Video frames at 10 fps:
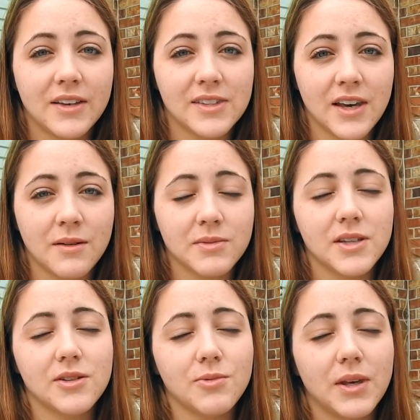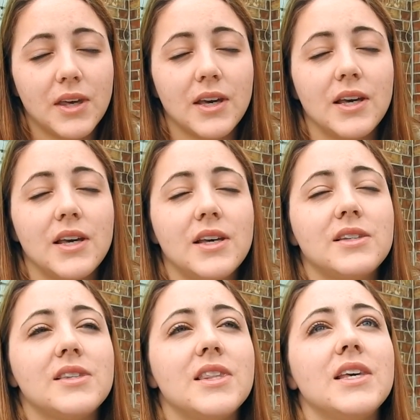exams this week
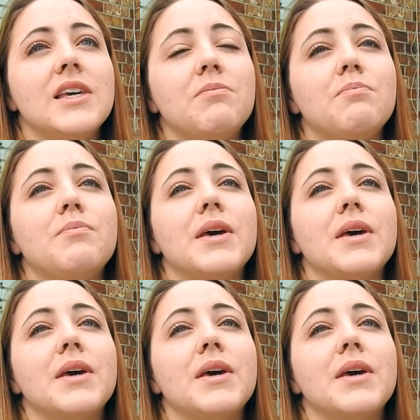is the